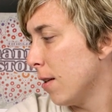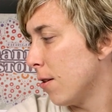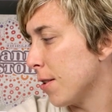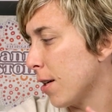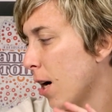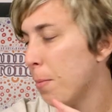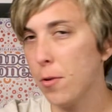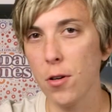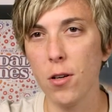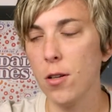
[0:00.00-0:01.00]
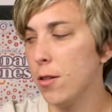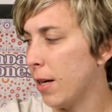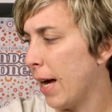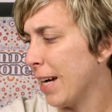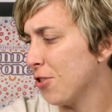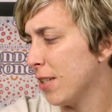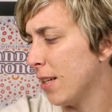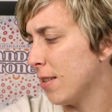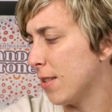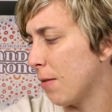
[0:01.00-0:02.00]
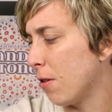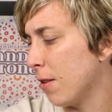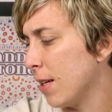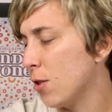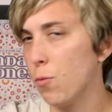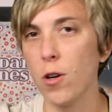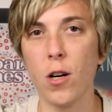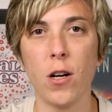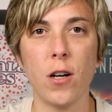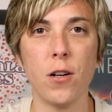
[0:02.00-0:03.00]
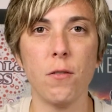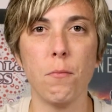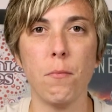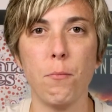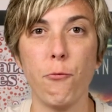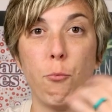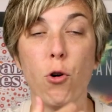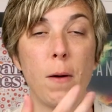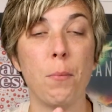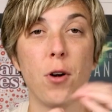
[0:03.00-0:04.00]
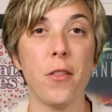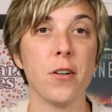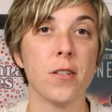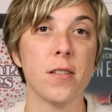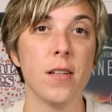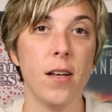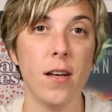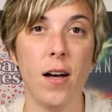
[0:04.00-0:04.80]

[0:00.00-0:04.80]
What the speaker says: There's a couple, actually several of these were my brother's,